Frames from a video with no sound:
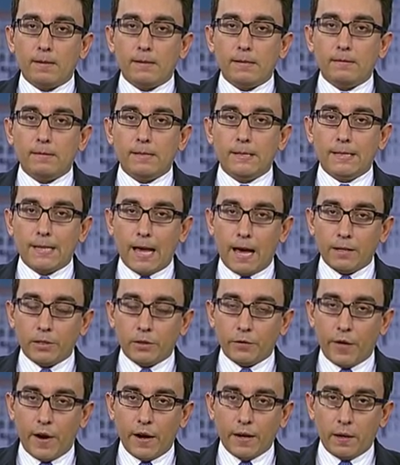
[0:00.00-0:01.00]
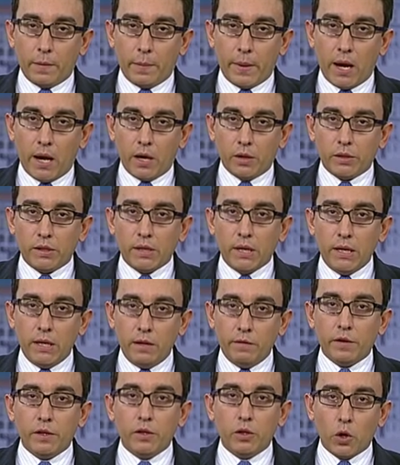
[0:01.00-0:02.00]
satisfied about,
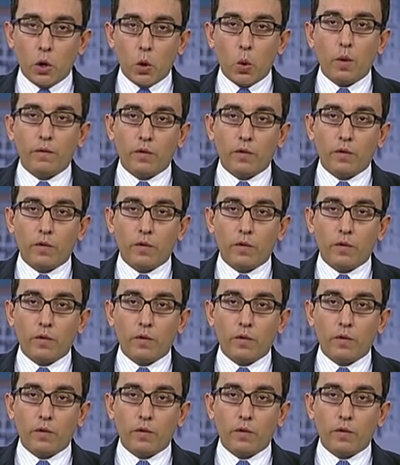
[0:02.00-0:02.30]
even though,